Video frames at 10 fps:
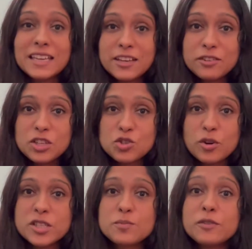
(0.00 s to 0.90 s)
Given a
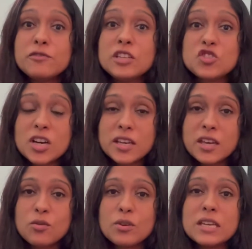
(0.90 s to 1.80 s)
choice between
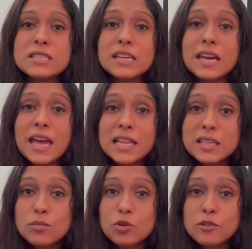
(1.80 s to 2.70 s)
junky cookies and a
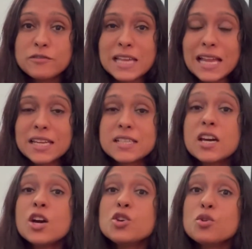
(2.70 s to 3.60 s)
healthy bowl of salad,
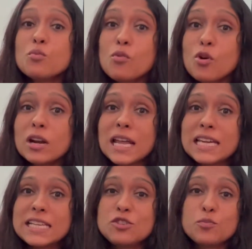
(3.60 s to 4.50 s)
you're more
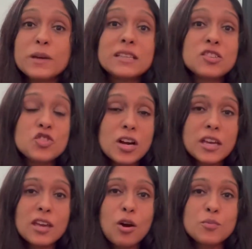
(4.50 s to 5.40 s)
likely to pick the
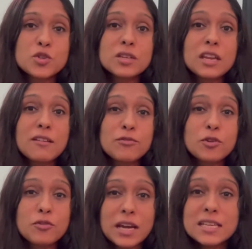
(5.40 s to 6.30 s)
junky option if
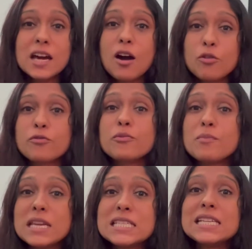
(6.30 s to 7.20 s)
you're right out of a
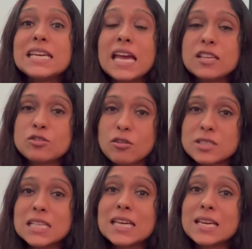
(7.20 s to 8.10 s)
mentally
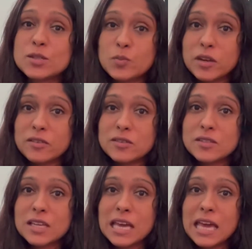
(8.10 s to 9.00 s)
exhausting
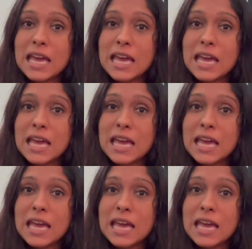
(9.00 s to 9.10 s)
experience.